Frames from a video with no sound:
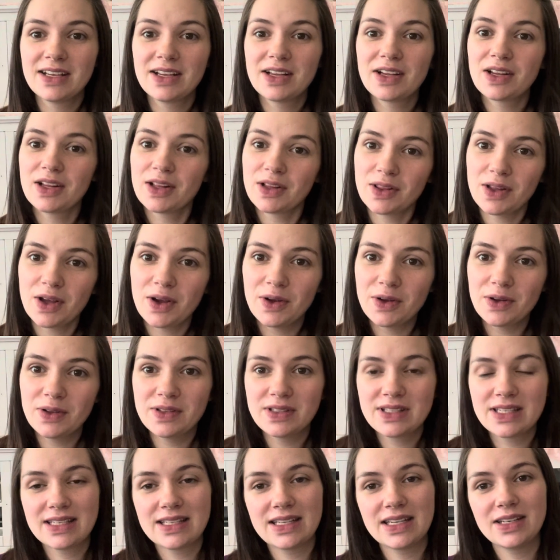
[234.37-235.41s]

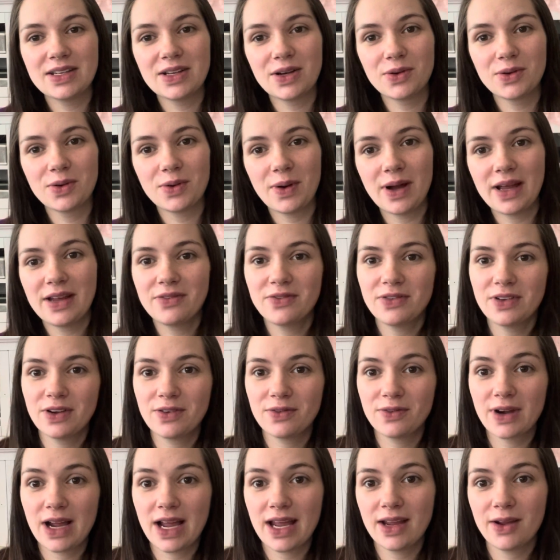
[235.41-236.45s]
clothes that don't quite
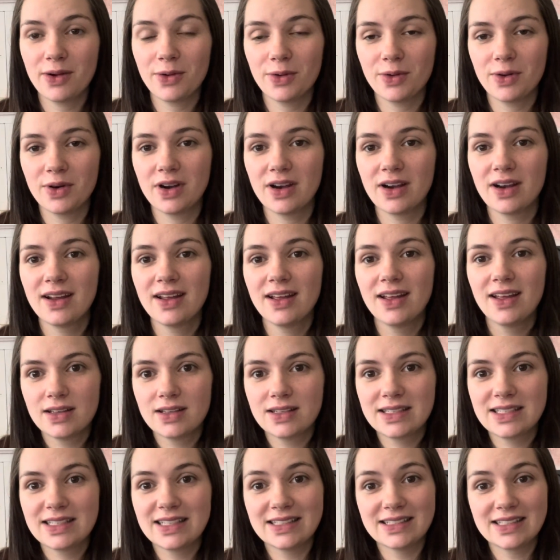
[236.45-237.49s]
fit right, or
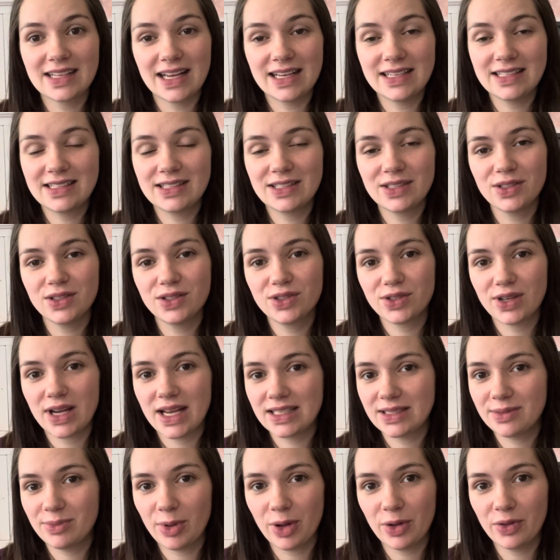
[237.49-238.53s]
since I still
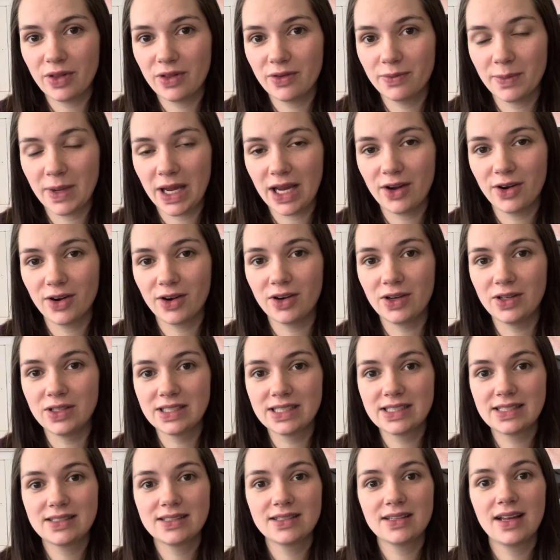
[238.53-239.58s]
dress both of my
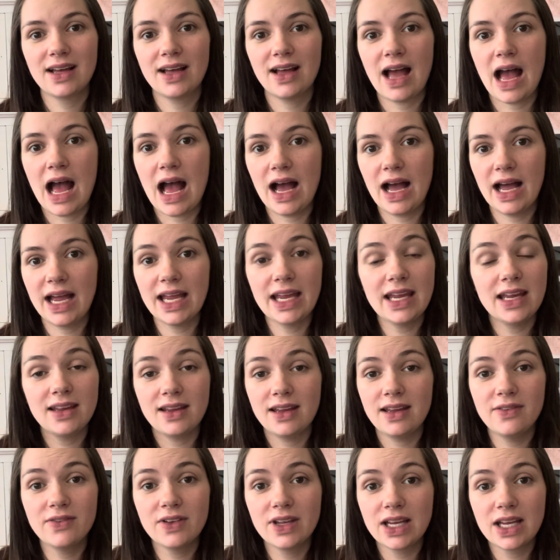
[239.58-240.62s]
girls, I even